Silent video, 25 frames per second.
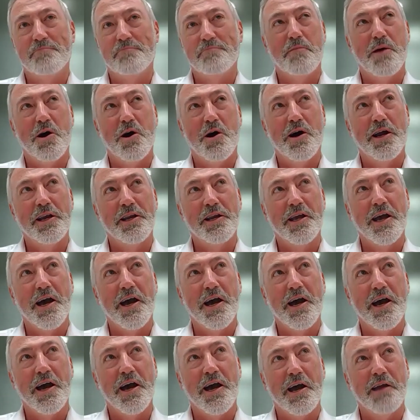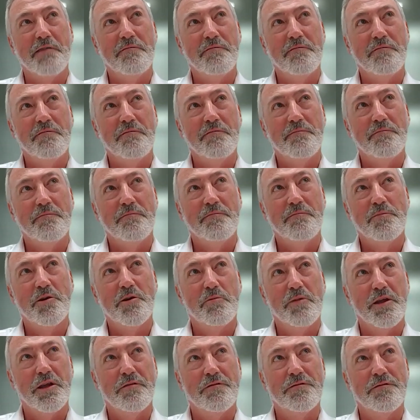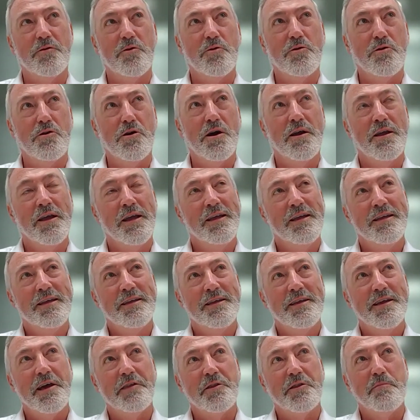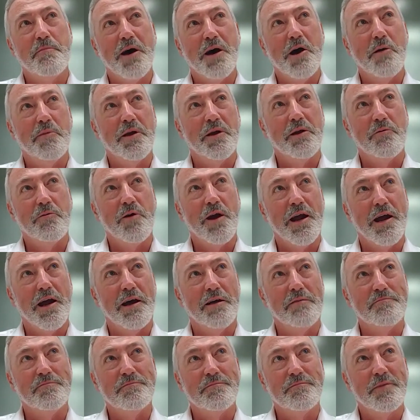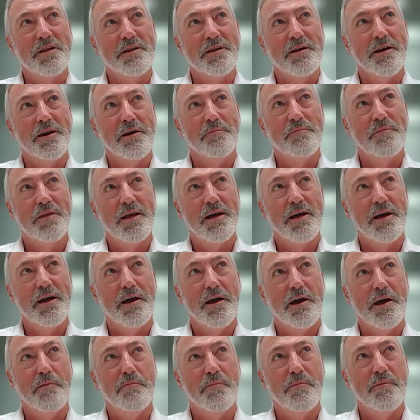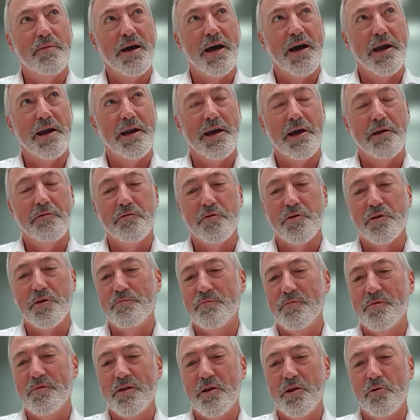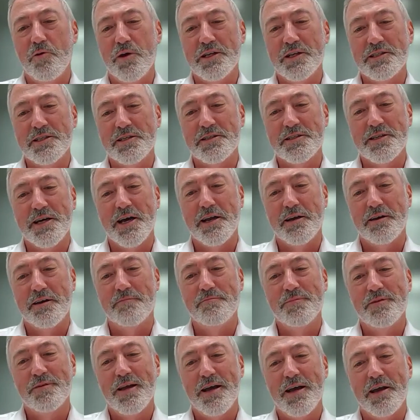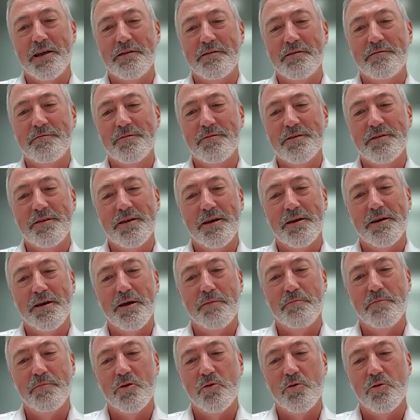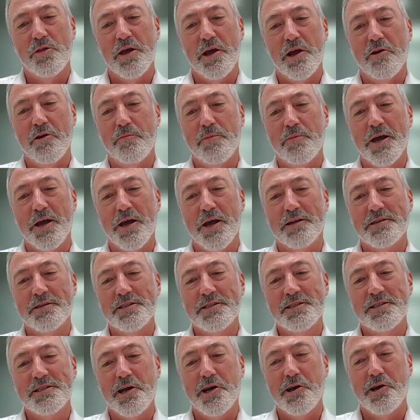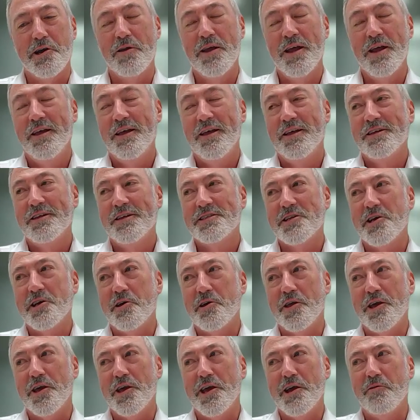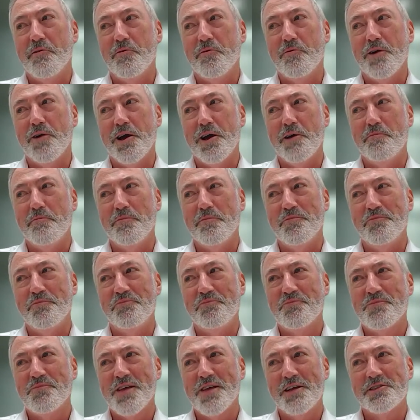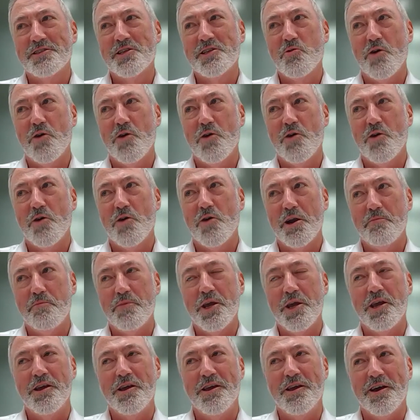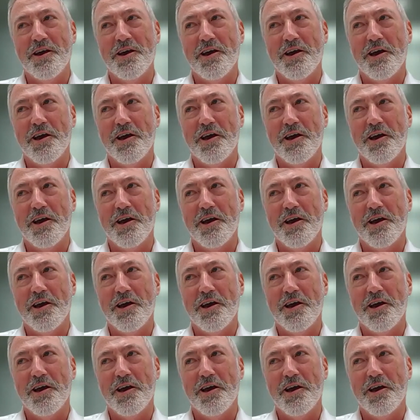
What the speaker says: sold at the mine gate, probably for, at the moment, around, $800 a ton, or thereabouts. So they're, it's quite a big